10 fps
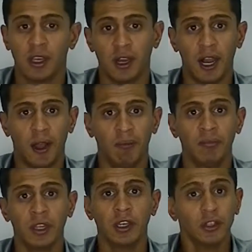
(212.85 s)

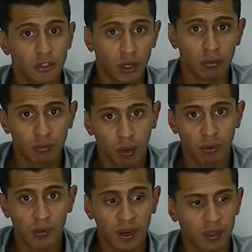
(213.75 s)
Um, so what
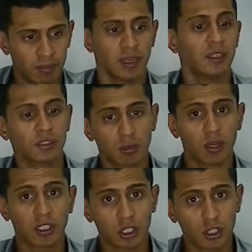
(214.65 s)
we recommend is the
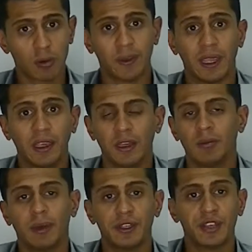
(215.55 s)
one-touch copy.
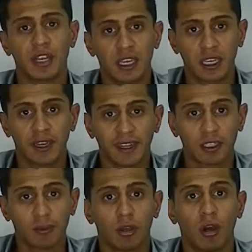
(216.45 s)
Basically connect
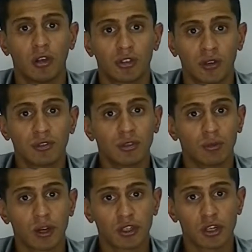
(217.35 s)
up your hard drive to the
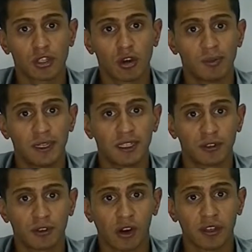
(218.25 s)
one-touch copy at the
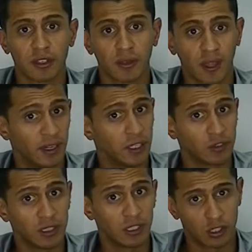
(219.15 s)
front and
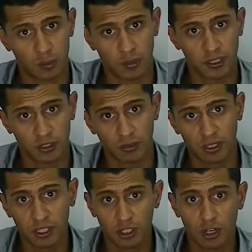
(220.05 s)
literally just press the
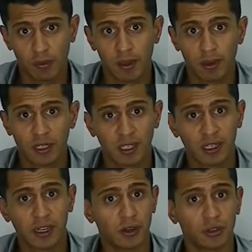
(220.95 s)
one-touch copy button
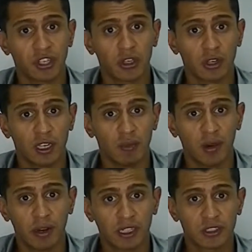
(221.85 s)
and it will send you an
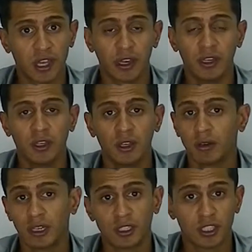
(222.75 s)
email when it's done.
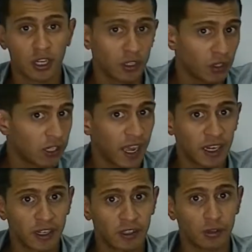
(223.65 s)
When it's done, you can
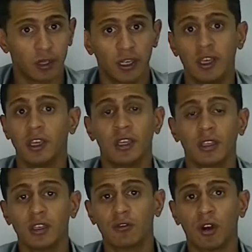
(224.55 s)
add another one.
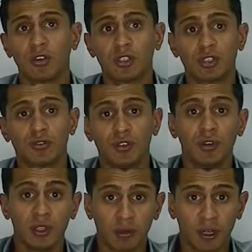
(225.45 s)
The advantage of
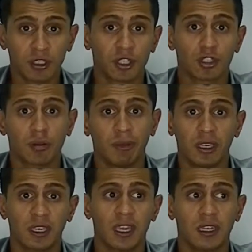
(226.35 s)
doing the one-touch
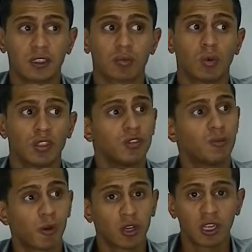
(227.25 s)
copy again is once
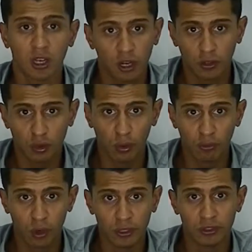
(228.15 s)
you've plugged in a hard
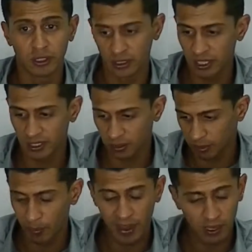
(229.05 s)
drive once and set up
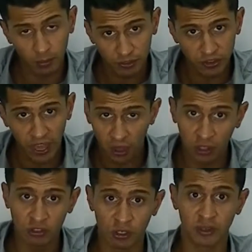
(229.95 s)
the backup for that
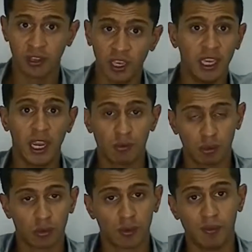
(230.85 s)
hard drive, it
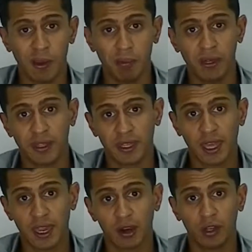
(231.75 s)
will remember that
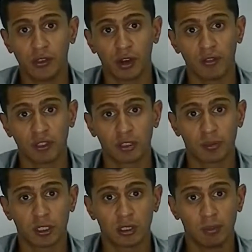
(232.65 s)
that hard drive is
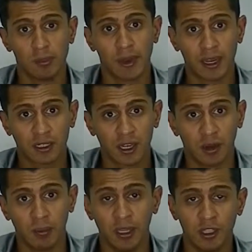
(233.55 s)
supposed to be backed
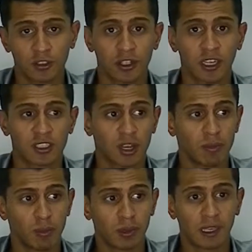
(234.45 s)
up. So next
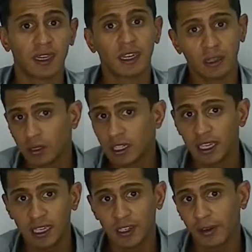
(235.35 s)
time you bring it in, it'll
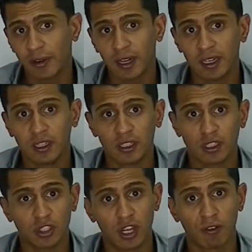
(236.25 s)
take it directly into
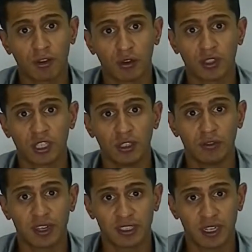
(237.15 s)
the share folder that
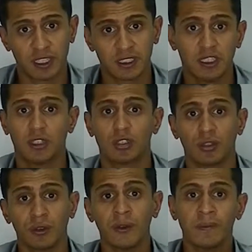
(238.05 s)
you've designated it to.